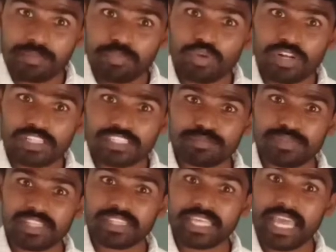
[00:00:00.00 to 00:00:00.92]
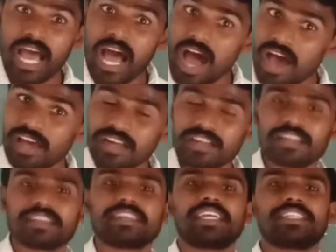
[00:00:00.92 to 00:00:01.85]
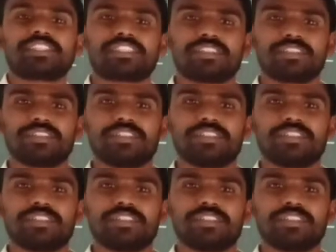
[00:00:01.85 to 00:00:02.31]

plural subject, they are nice.